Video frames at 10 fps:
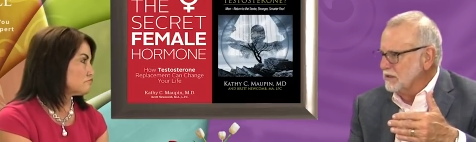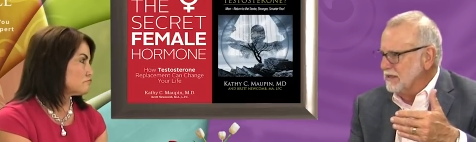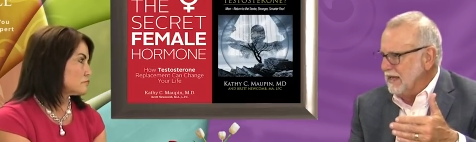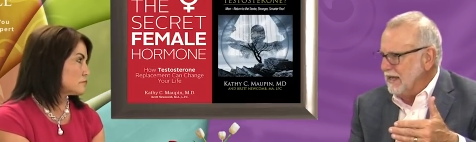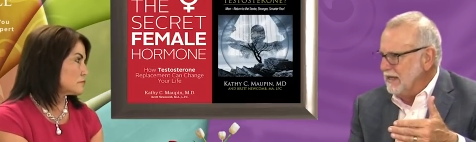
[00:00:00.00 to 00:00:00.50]
Speaker 1: and
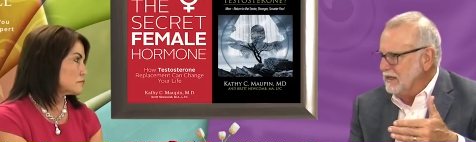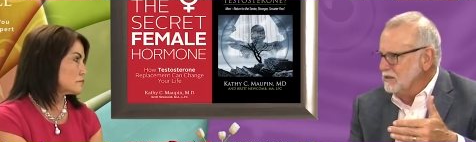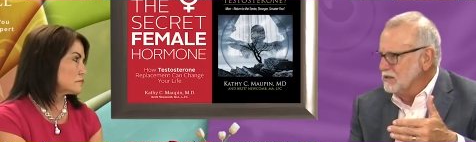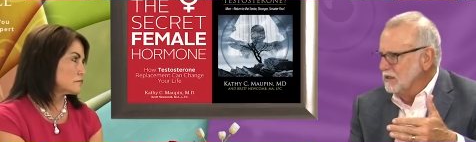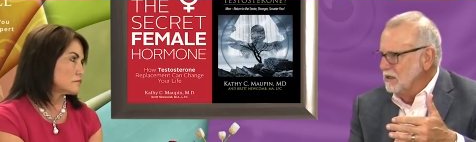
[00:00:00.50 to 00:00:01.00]

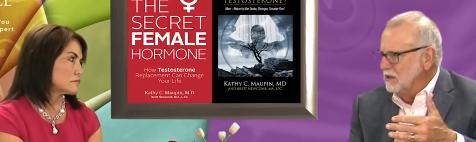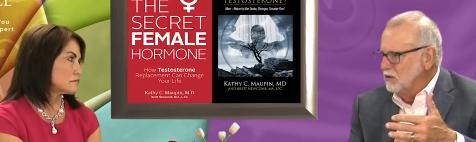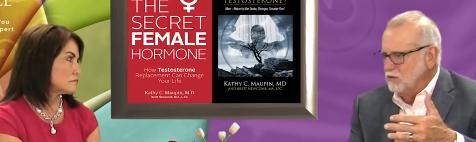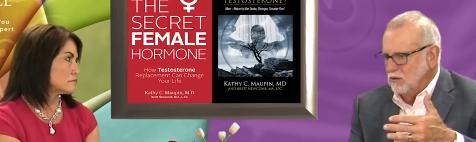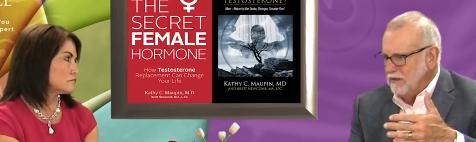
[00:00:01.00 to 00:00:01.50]
canes
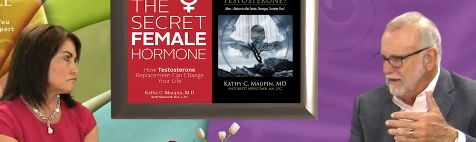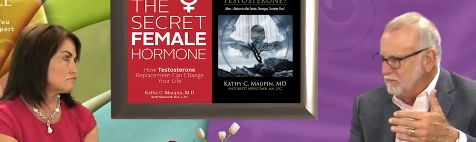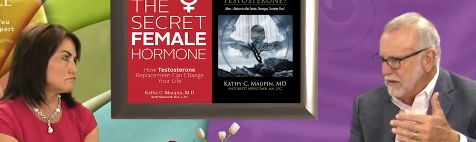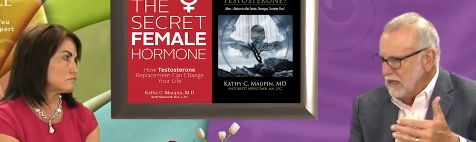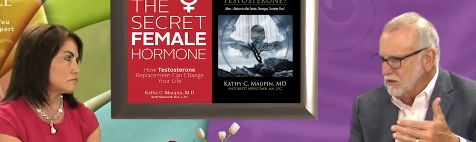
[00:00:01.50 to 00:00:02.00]
who don't
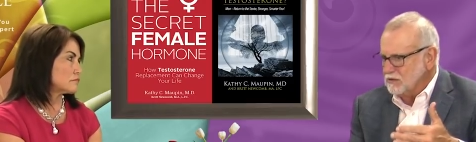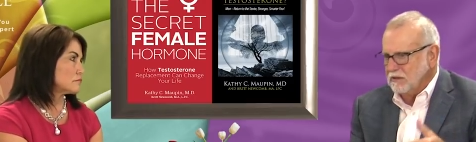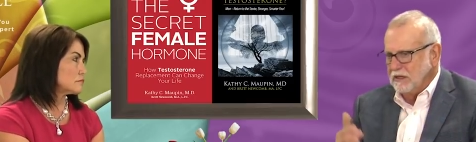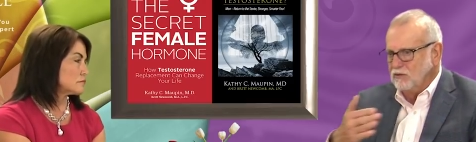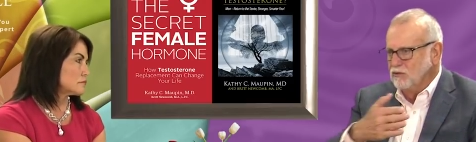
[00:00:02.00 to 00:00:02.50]
have balance.
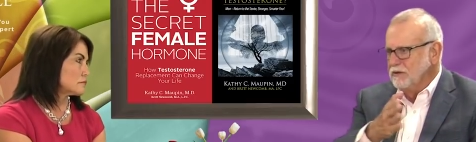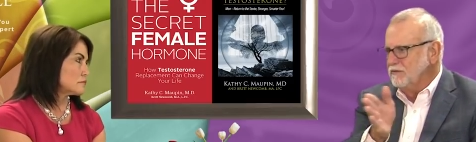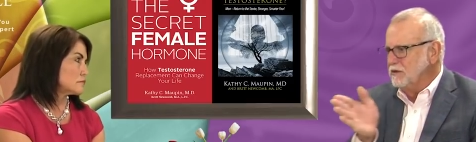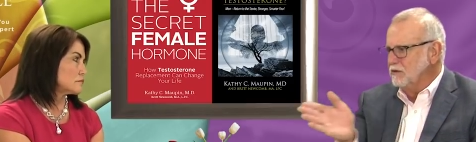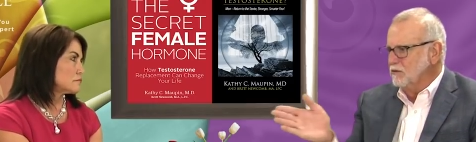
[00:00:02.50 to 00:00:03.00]
They
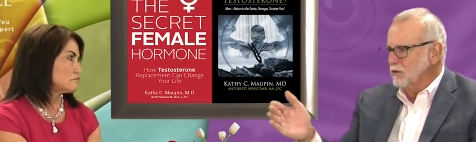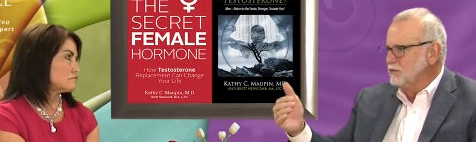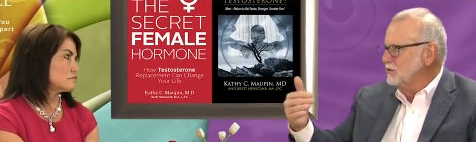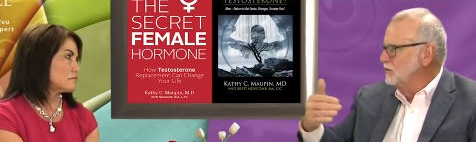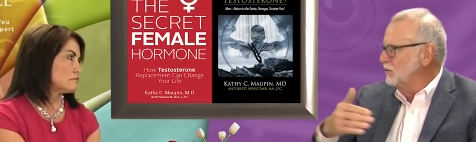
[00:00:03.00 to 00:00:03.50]
drift in the
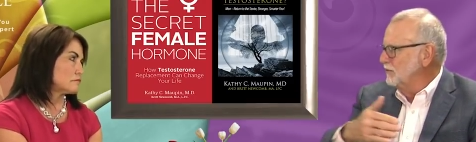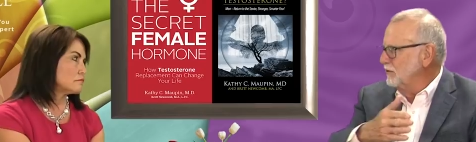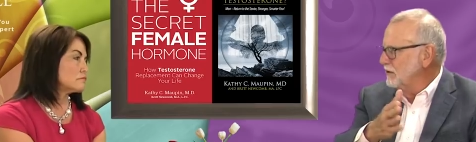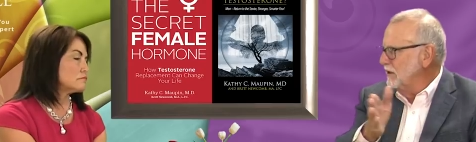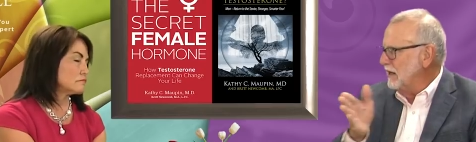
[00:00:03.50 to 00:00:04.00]
grocery store mm-hmm. if
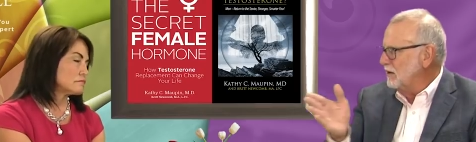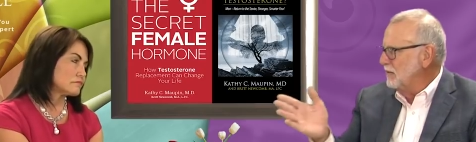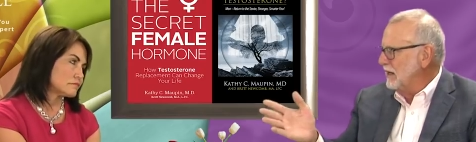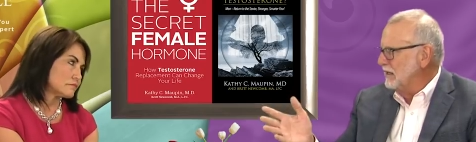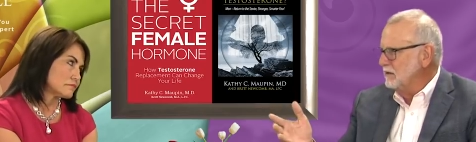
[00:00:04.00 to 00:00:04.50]
you're in mm-hmm. an aisle
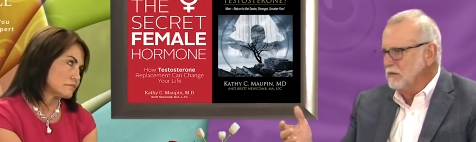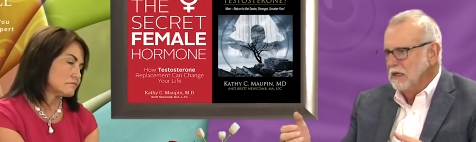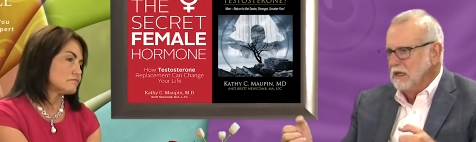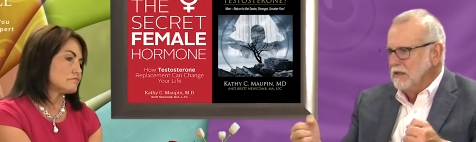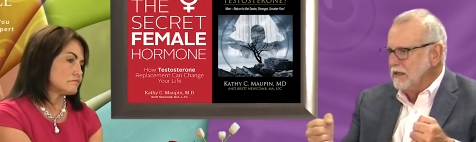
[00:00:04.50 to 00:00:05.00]
behind them.
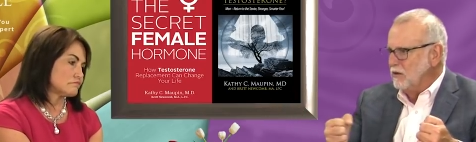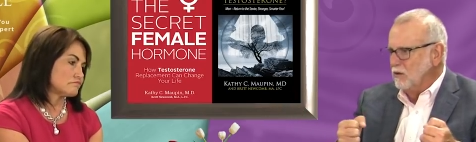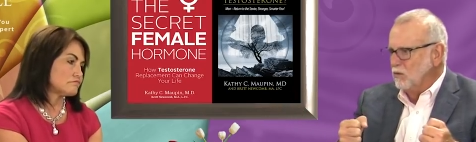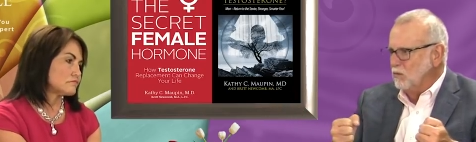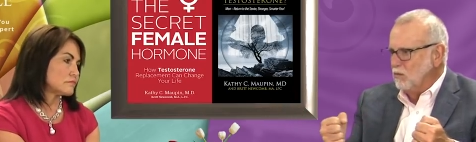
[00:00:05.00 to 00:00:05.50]
They don't
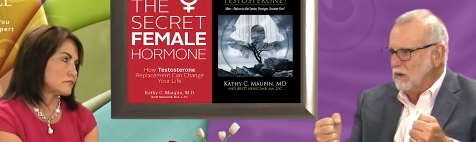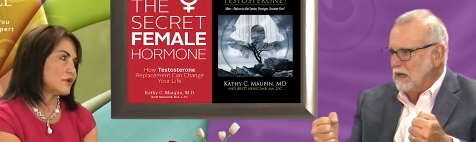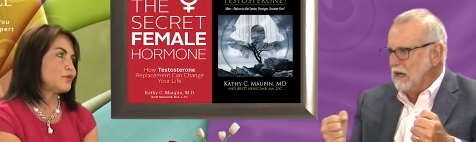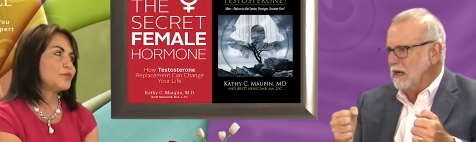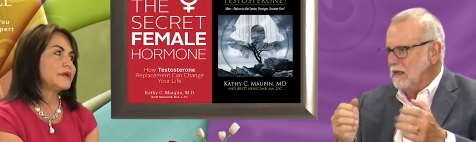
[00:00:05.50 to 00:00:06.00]
know.
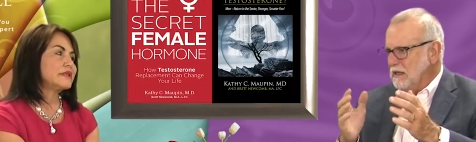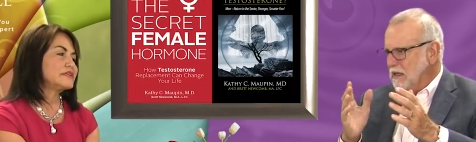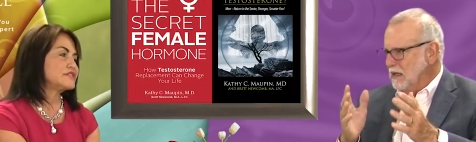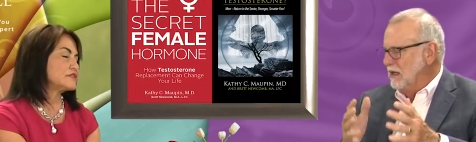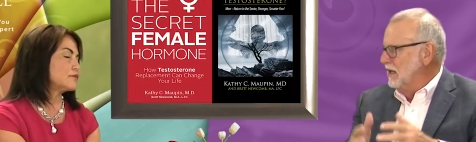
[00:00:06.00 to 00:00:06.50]
Speaker 2: They're
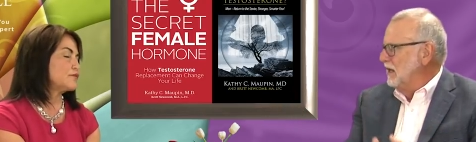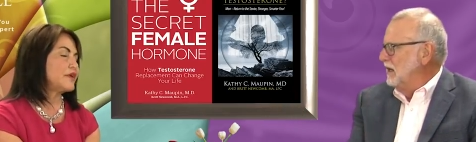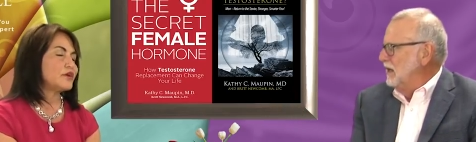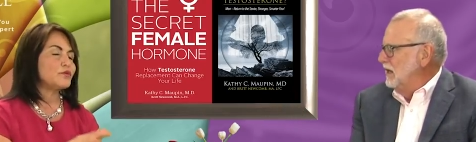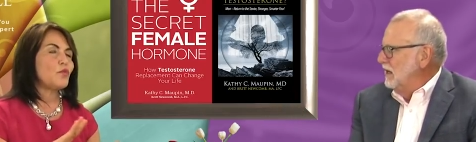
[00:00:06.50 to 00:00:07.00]
really
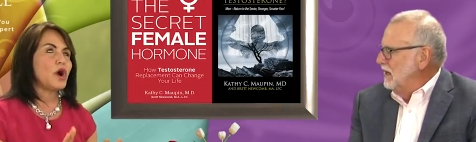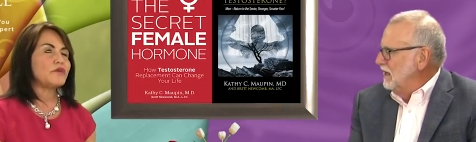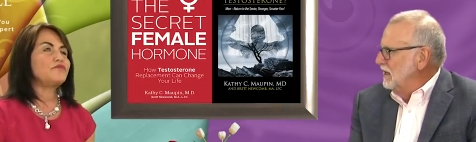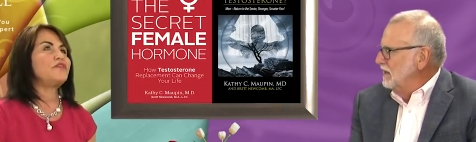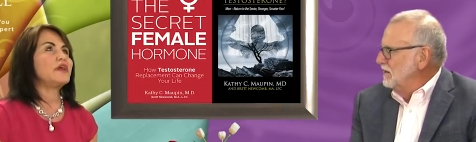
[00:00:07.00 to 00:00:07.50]
very
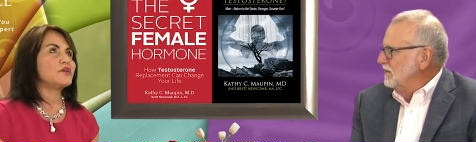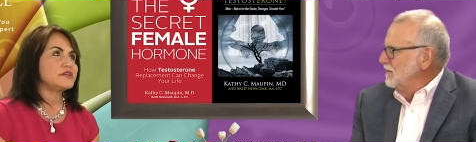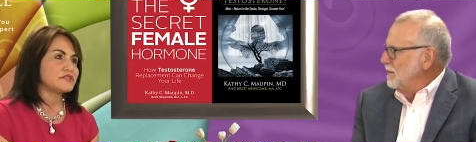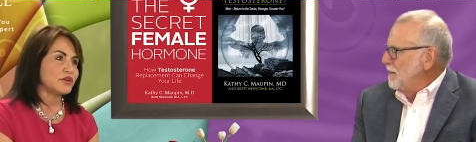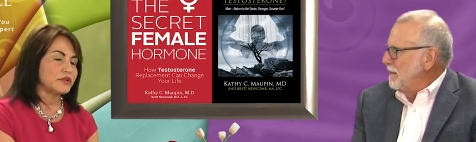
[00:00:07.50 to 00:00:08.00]
walk
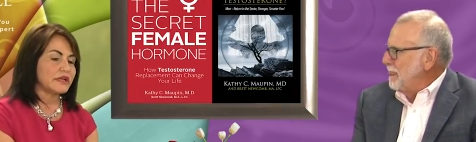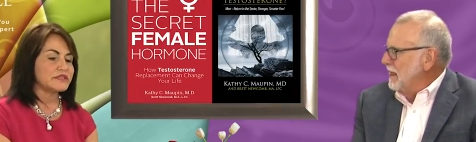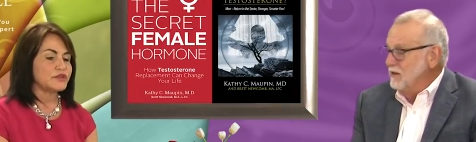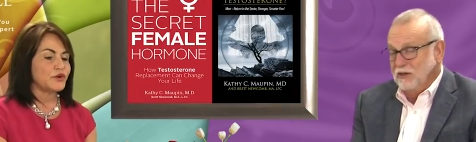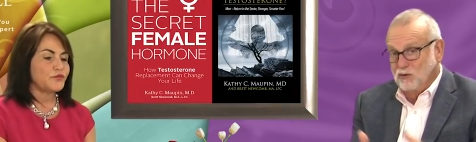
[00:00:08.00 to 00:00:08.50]
very slowly
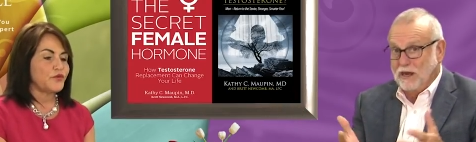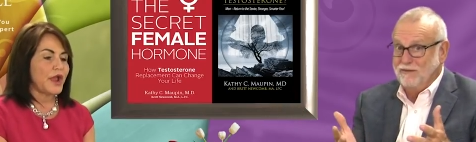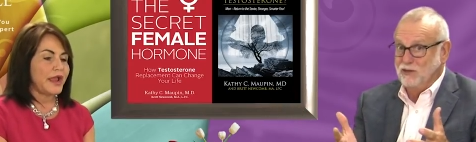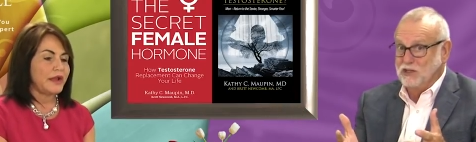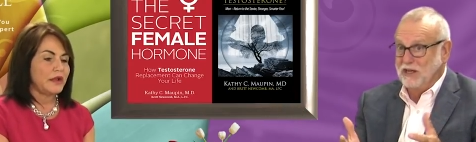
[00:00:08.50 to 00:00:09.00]
because they're they
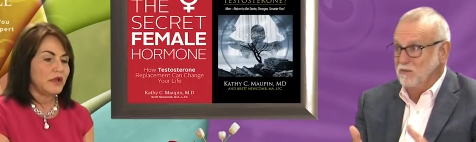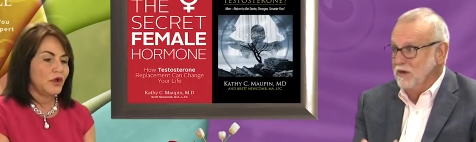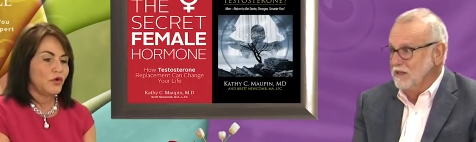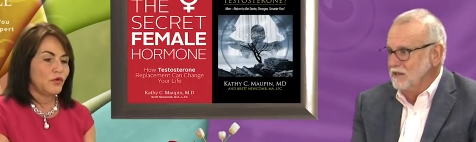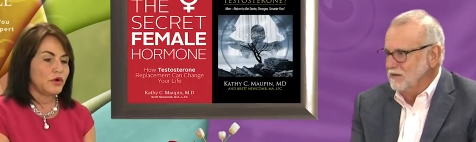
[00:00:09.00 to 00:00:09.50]
drive afraid. the same
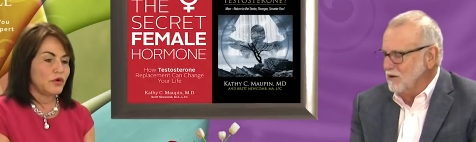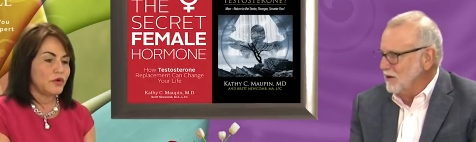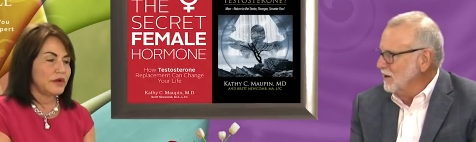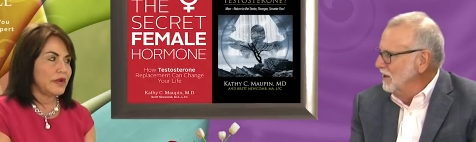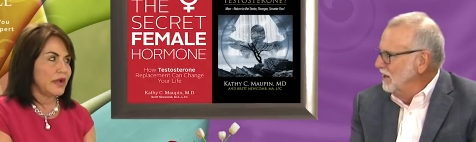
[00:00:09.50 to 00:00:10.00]
way in or, the
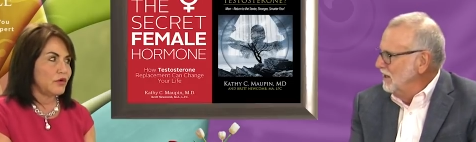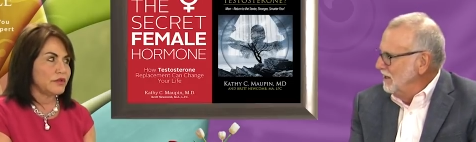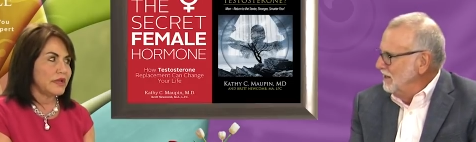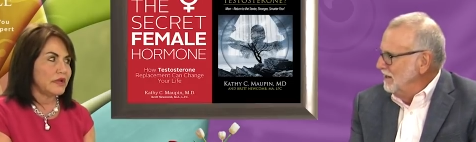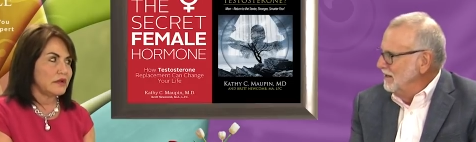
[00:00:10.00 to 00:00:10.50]
car. Yeah,
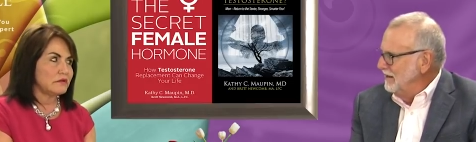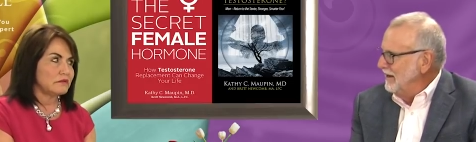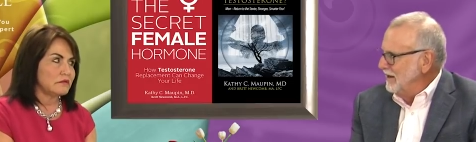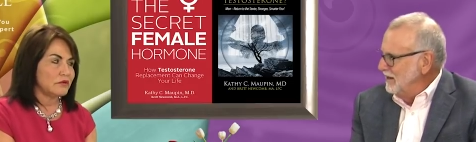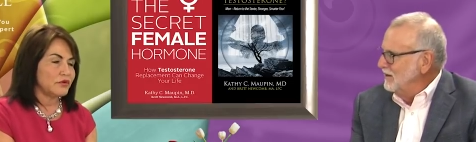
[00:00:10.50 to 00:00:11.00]
or they
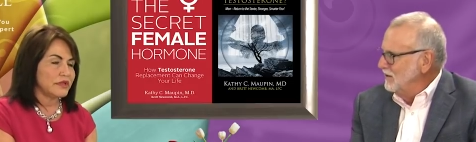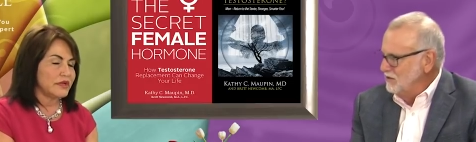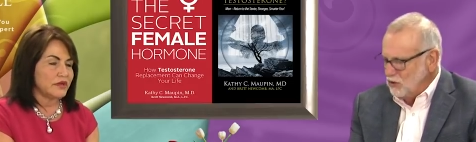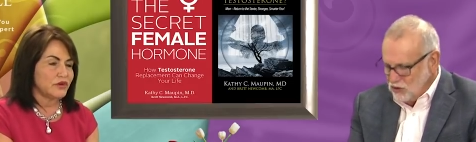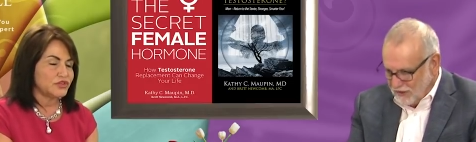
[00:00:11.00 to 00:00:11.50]
Speaker 1: yeah, or
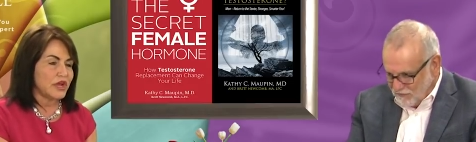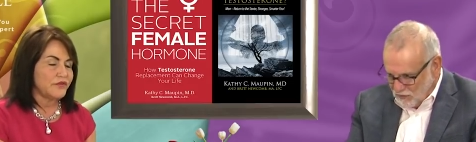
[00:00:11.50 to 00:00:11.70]
they, they shuffle